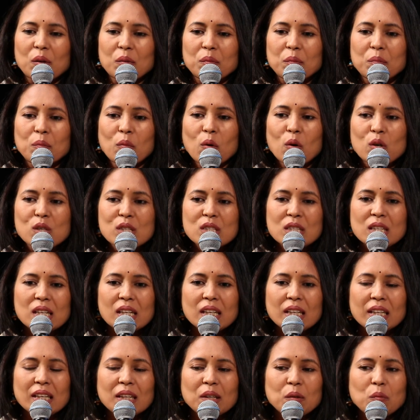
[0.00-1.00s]

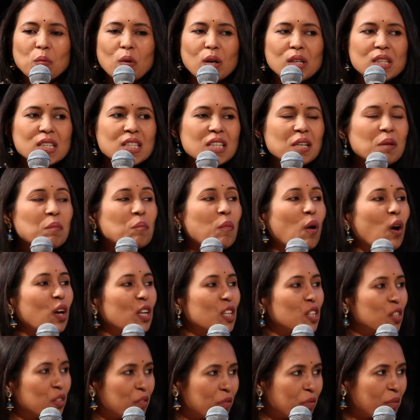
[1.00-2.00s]
mostly watching
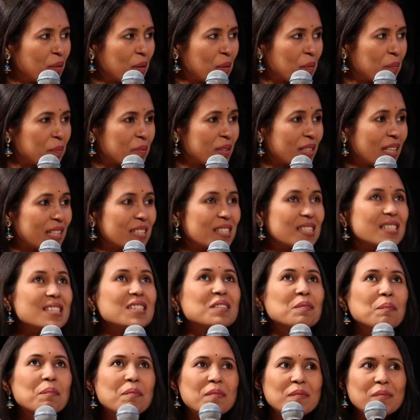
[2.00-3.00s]
Bollywood films, and this
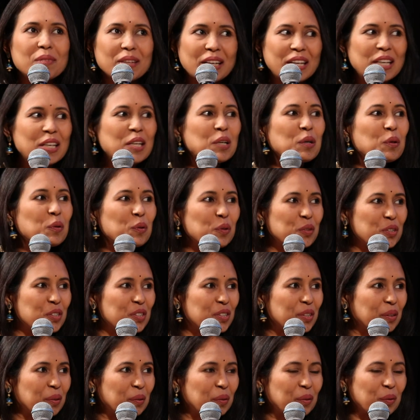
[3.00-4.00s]
is
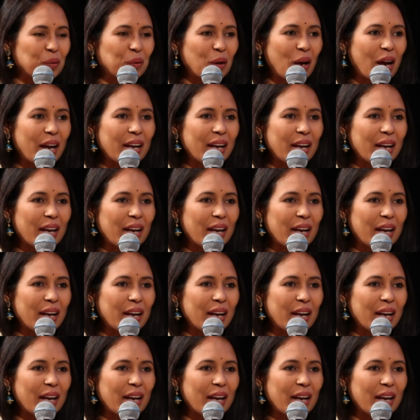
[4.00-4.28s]
huge, you know.